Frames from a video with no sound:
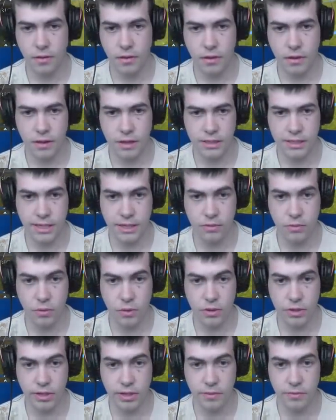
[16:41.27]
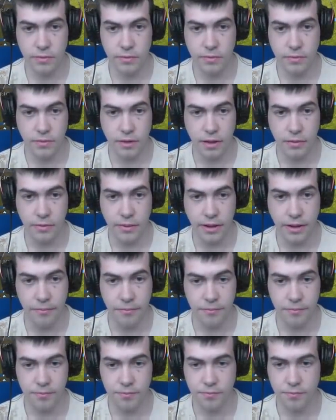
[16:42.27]
let's send one unit that way then.
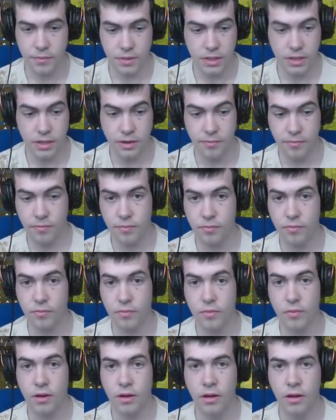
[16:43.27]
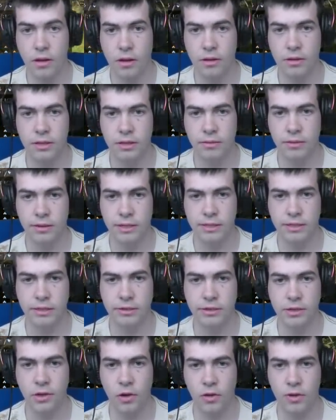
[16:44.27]
Yep. Let's
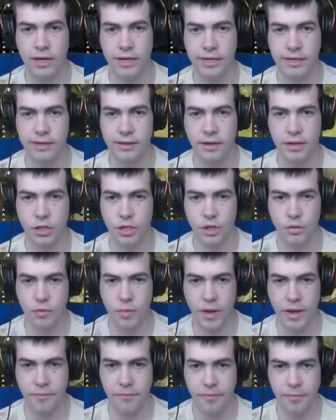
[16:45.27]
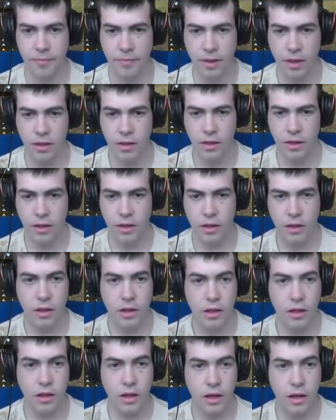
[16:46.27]
use hotkeys like I should be.
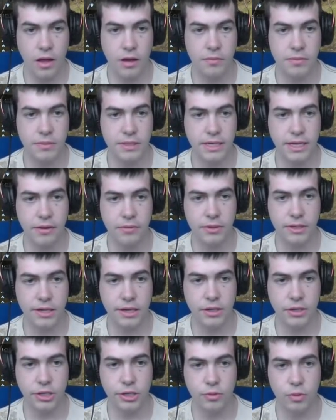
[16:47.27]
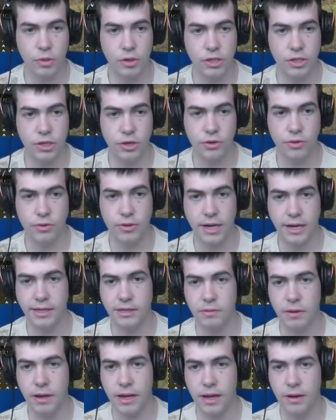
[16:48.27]
So yeah, we'll send units 1 and 2 down
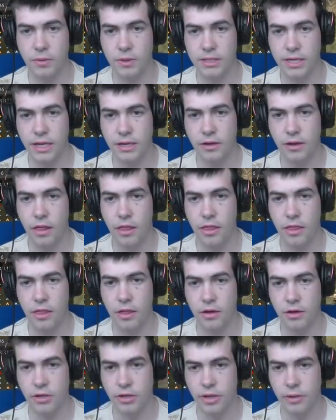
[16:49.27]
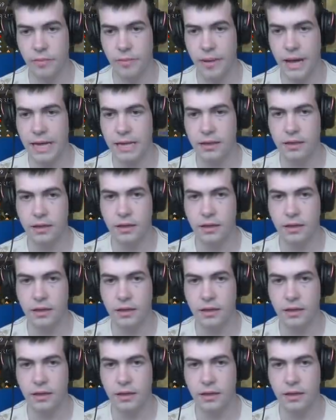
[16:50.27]
this way, and we'll send the 3rd unit back